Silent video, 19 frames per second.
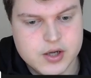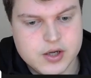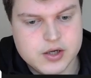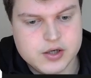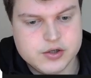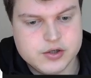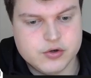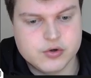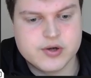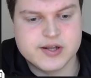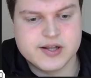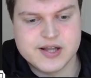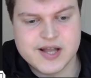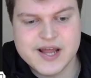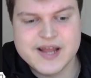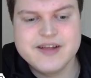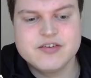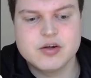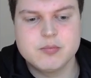You can
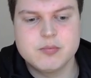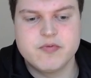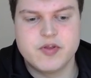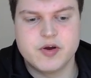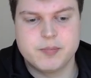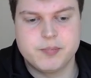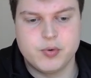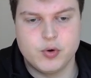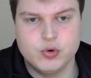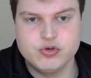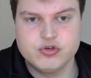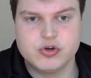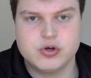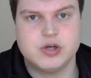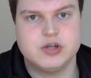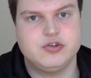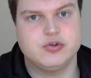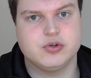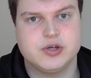like some of their posts so
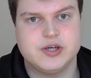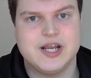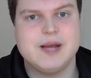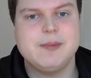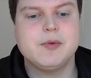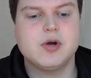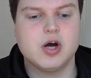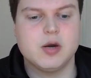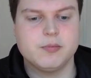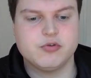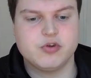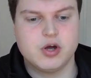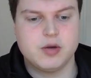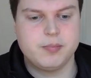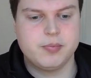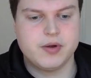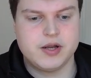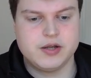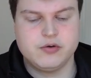that your name comes
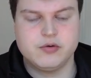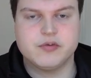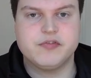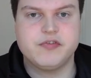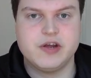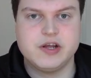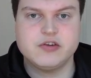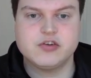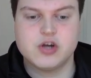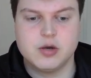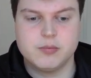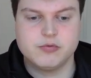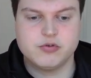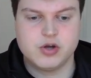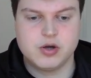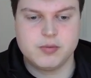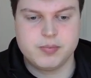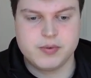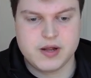up and your face comes
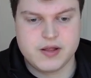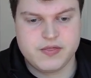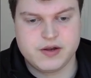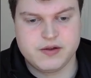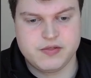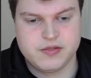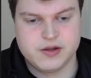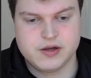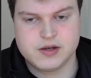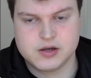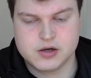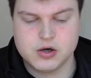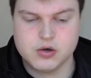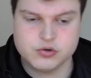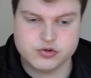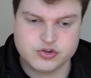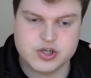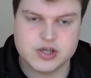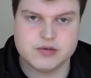up, and they think, "Oh
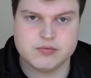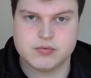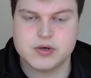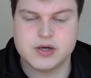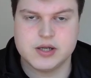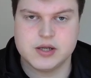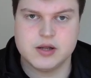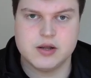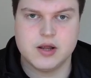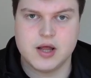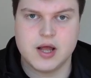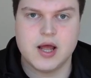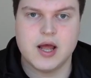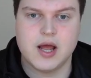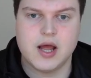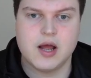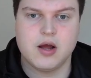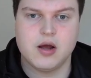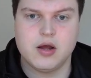shit, really?
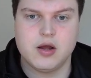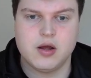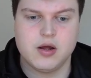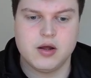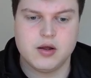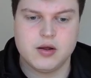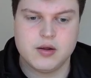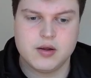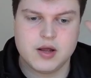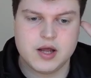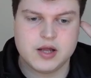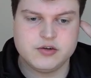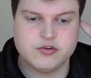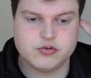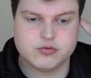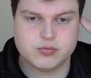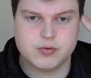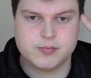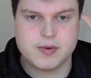I
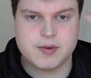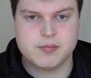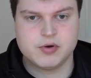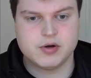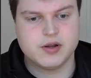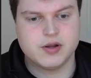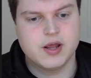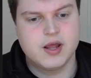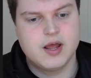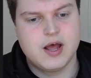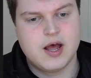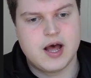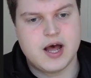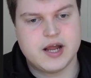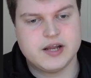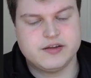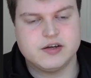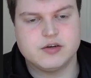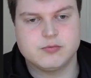just remembered
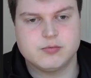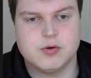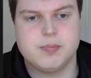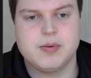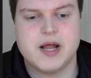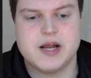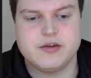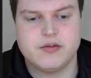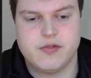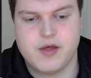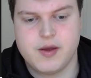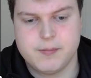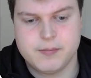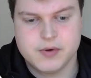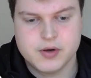I didn't reply to them."